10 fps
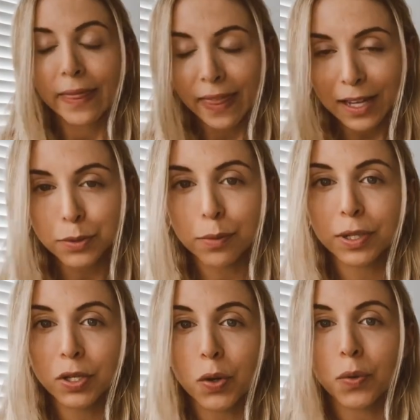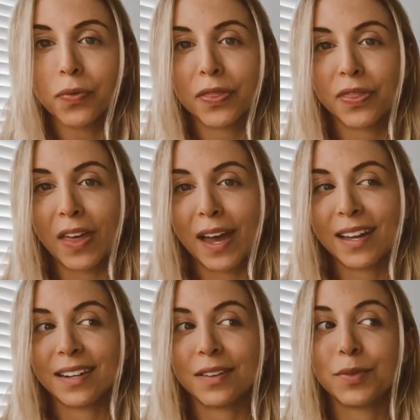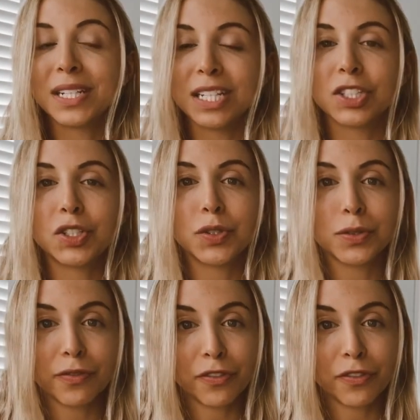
that's when we know that we need to choose